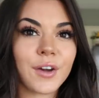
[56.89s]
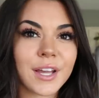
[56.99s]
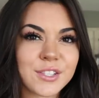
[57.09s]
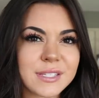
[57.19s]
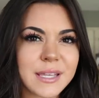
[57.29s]

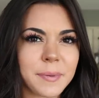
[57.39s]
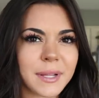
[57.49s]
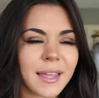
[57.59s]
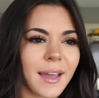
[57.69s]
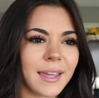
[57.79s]
Okay, so
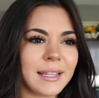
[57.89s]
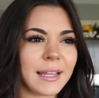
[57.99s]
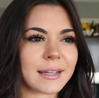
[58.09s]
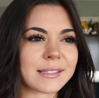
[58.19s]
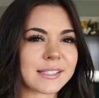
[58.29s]
typically I eat
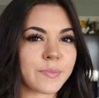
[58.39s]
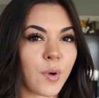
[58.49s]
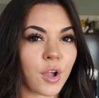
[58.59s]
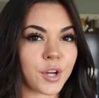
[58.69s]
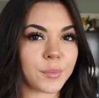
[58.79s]
like a
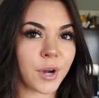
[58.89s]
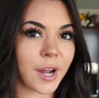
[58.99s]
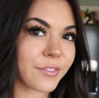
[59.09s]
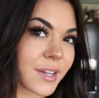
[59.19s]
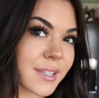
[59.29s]
smaller
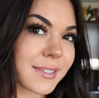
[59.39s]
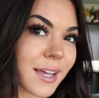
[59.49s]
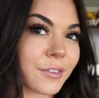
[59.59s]
breakfast.